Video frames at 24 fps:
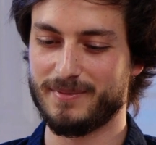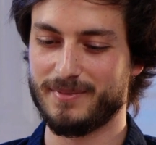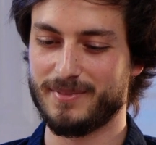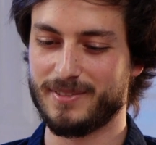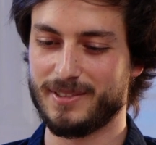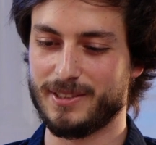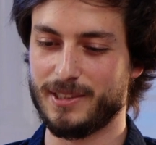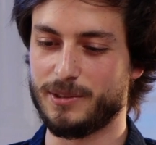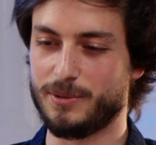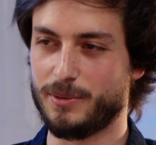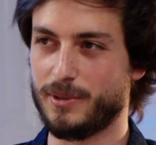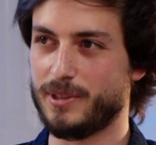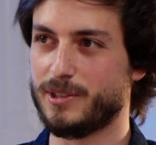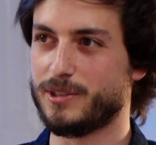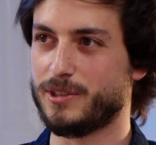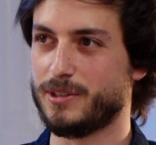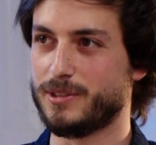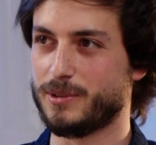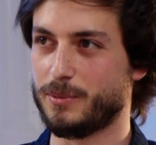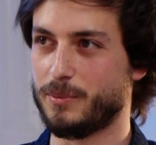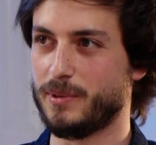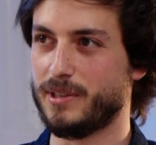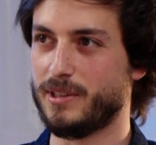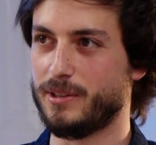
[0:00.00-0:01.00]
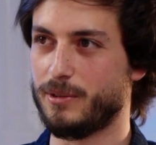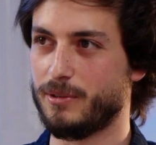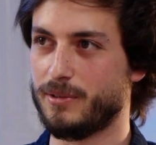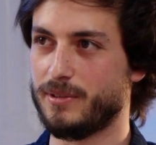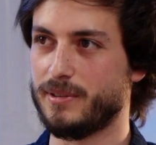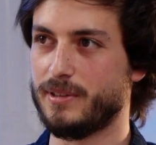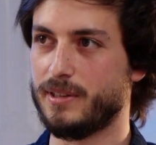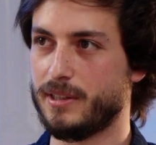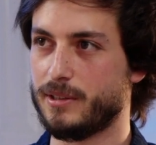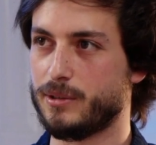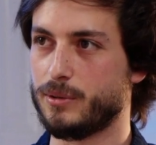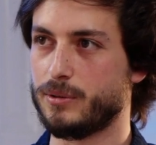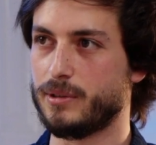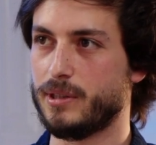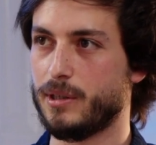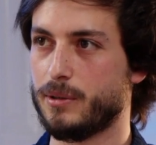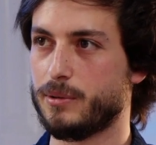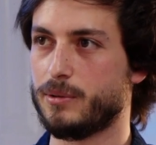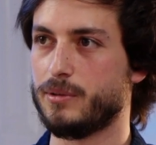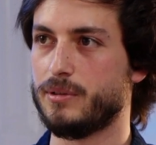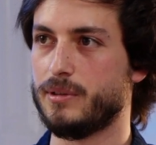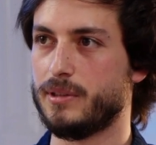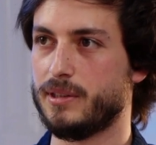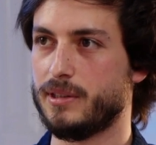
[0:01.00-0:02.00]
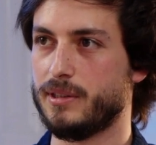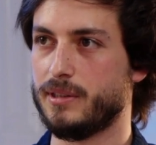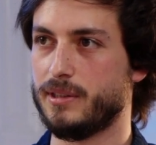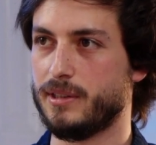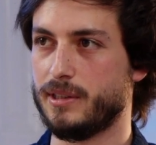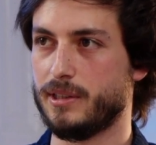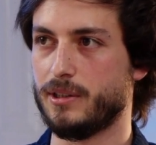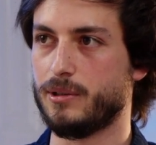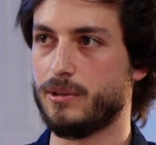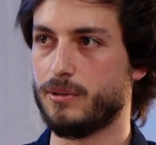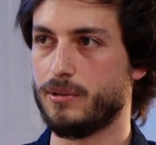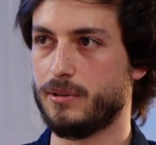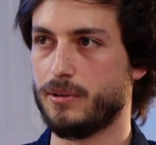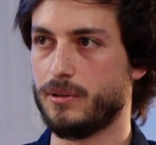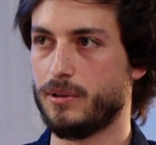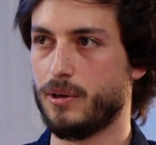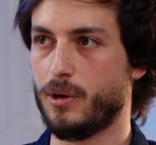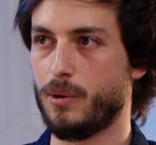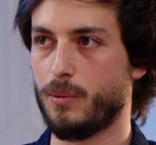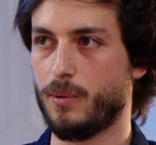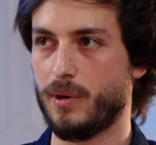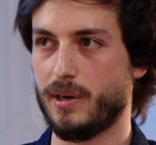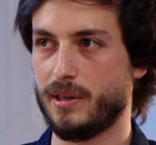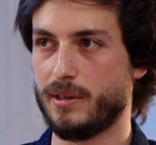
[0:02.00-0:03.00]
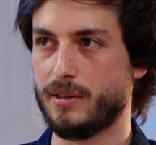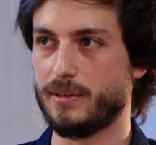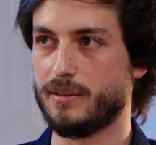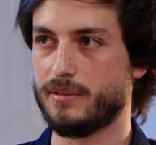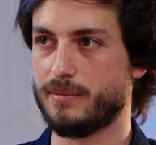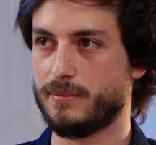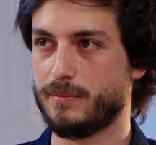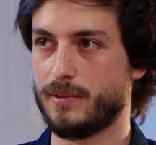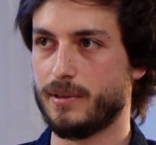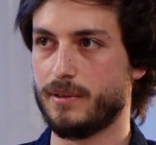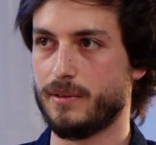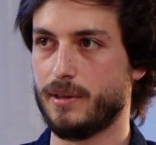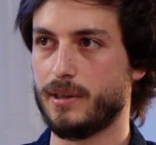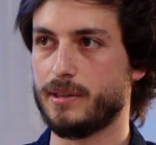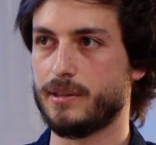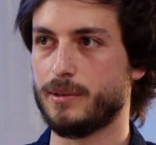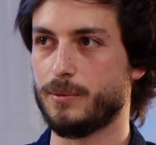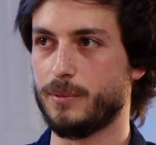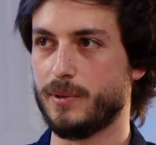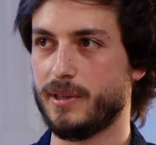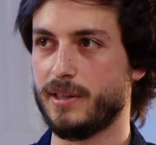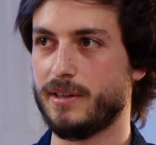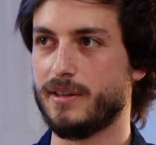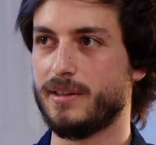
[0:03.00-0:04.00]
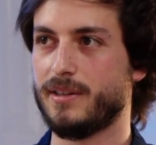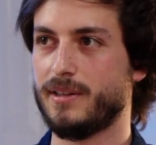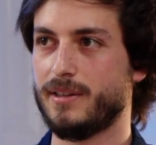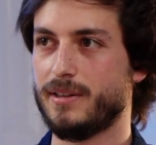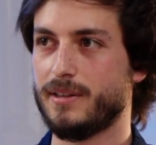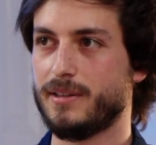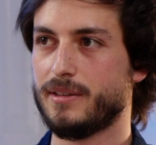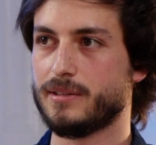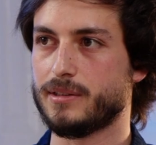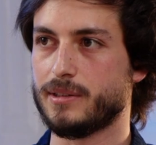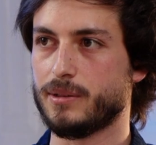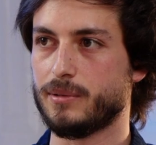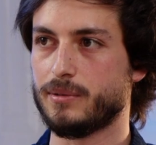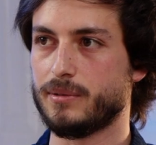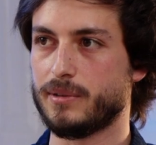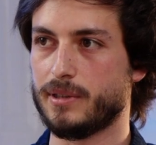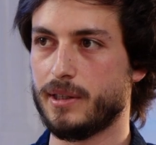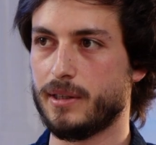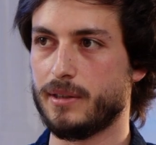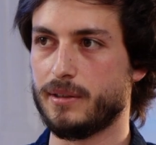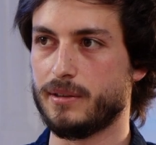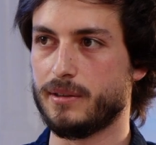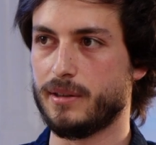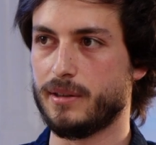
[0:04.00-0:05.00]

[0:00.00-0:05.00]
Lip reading: situations when you need to go to the OR right away. So yeah,